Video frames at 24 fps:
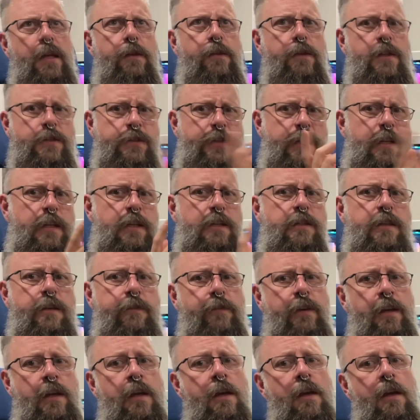The
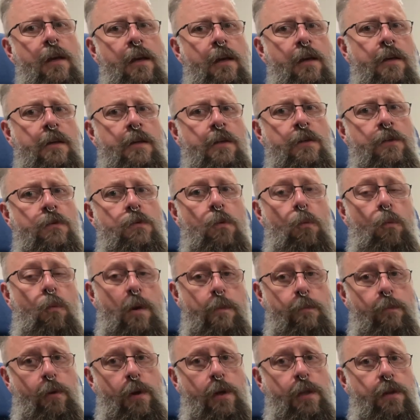CDTV is
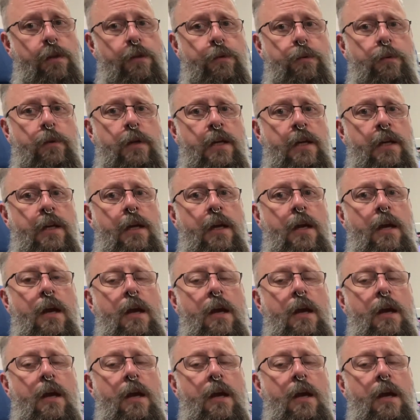1.3,